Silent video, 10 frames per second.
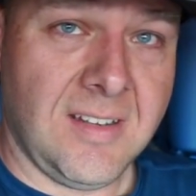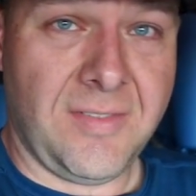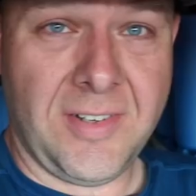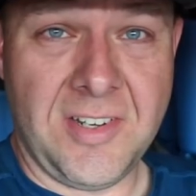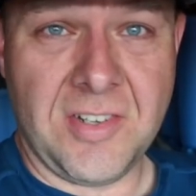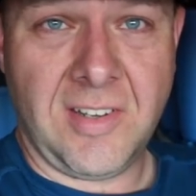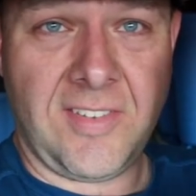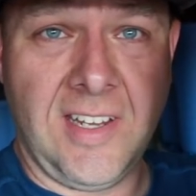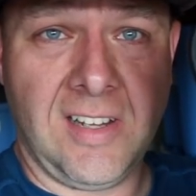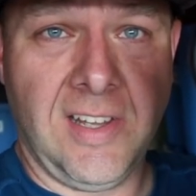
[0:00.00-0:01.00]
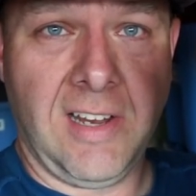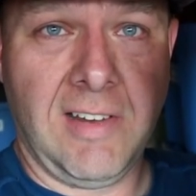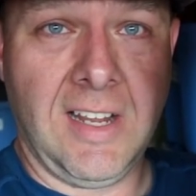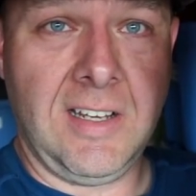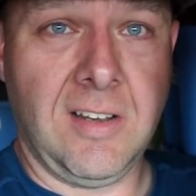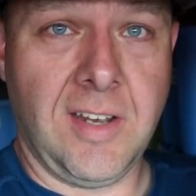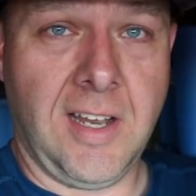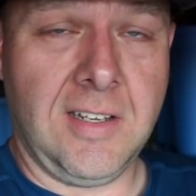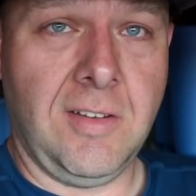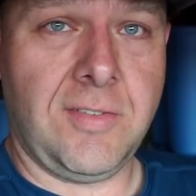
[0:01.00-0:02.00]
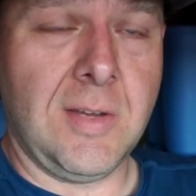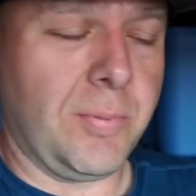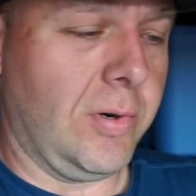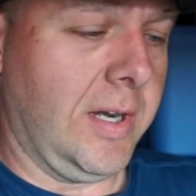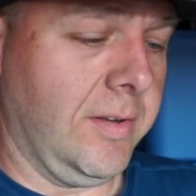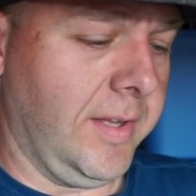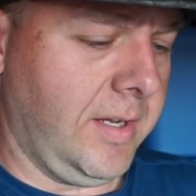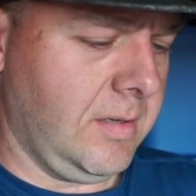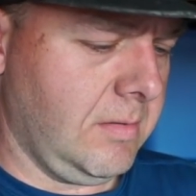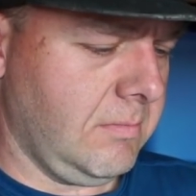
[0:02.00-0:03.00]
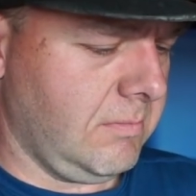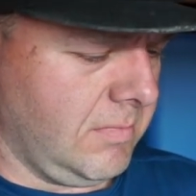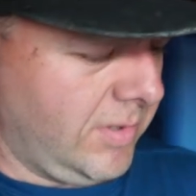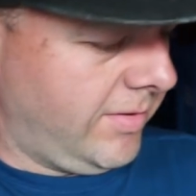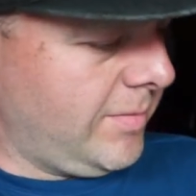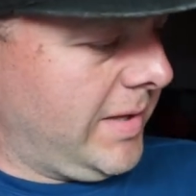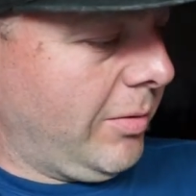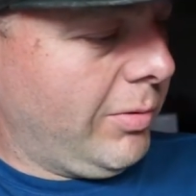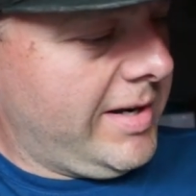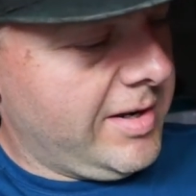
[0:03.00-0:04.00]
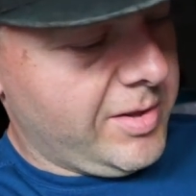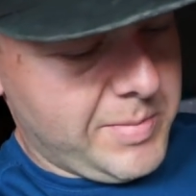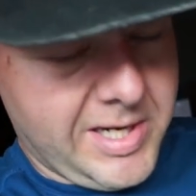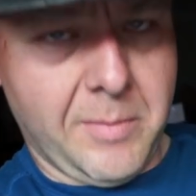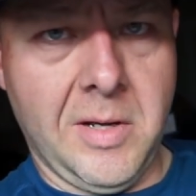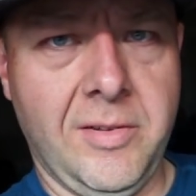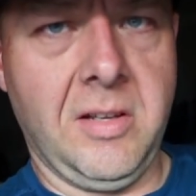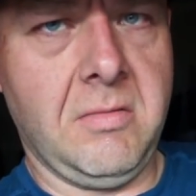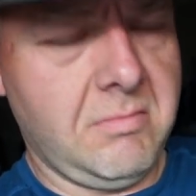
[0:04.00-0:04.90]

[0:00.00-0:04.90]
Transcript: I found a joystick laying around here that I can use temporarily. Well, there's something written on the bottom of it.